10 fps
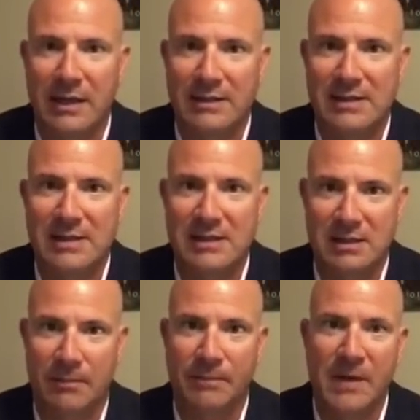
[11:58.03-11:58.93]

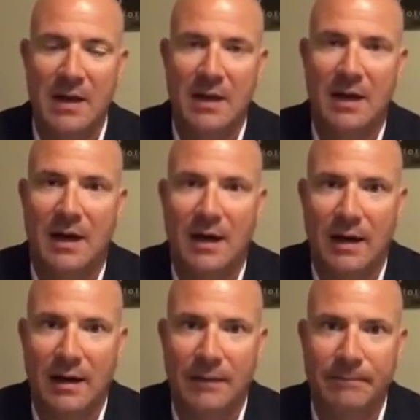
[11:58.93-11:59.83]
system
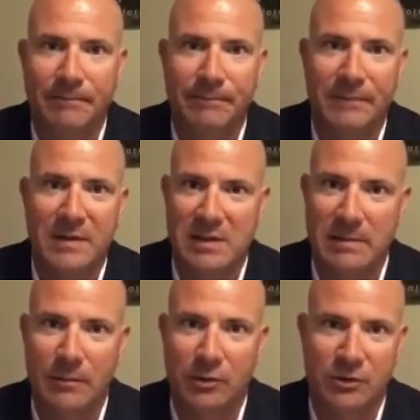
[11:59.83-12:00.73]
is going to be able